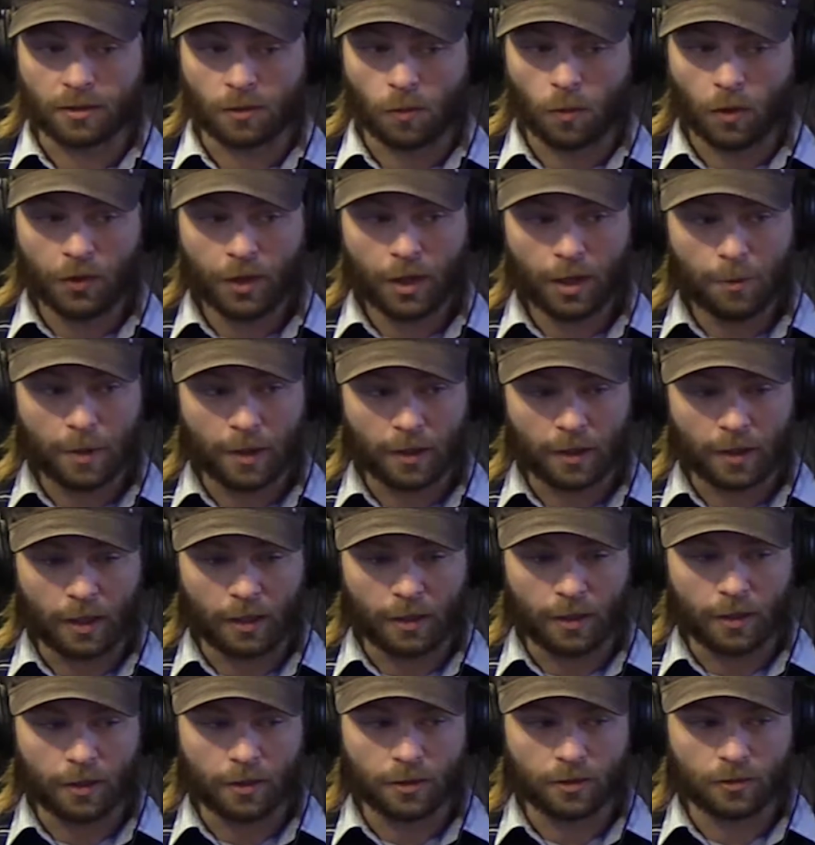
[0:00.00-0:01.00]
So one thing about
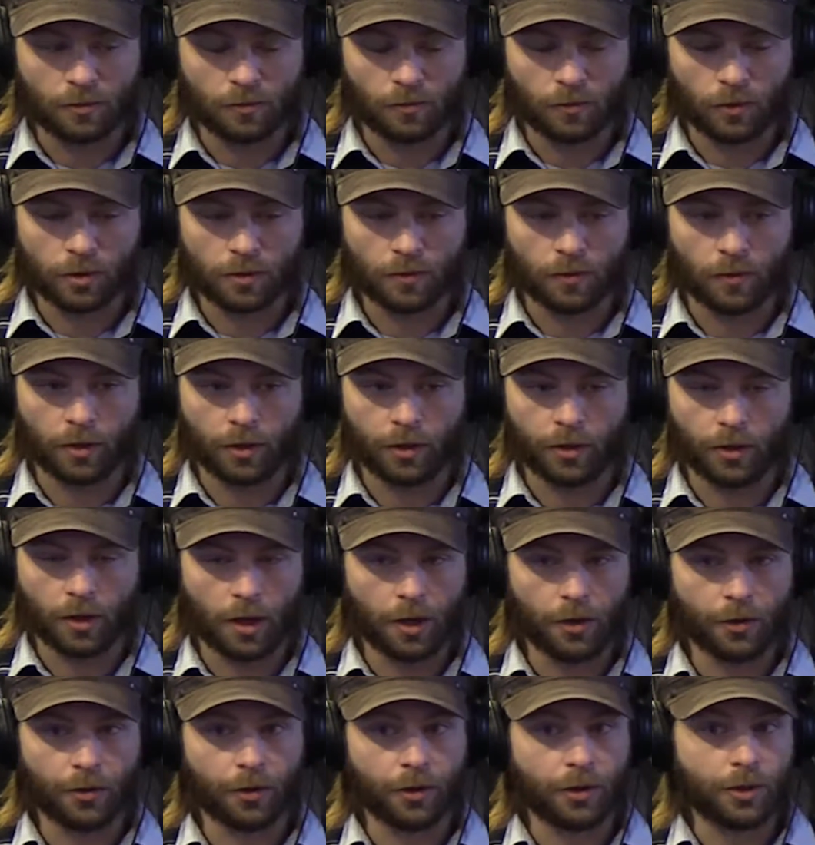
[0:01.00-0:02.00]
Kenya is, first of all, they're
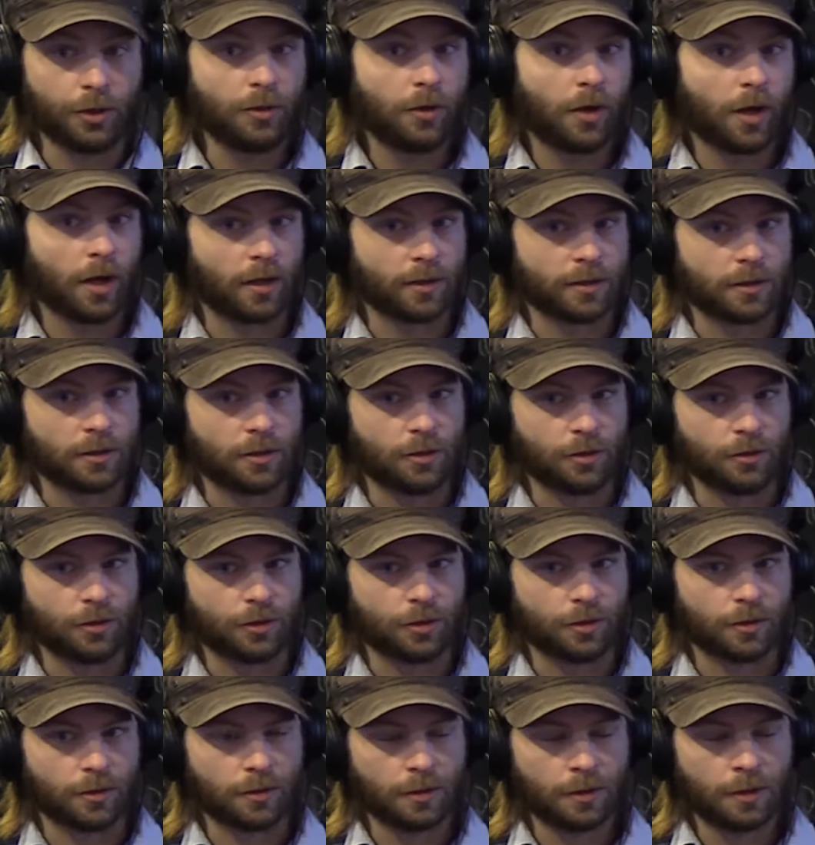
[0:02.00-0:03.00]
under a new
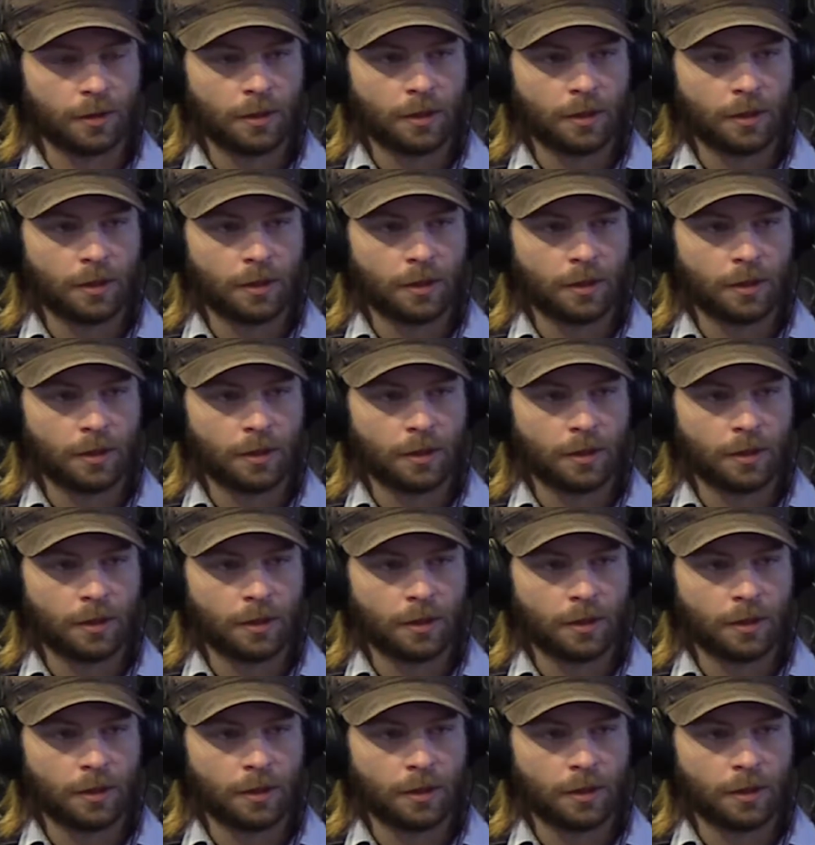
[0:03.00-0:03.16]
constitution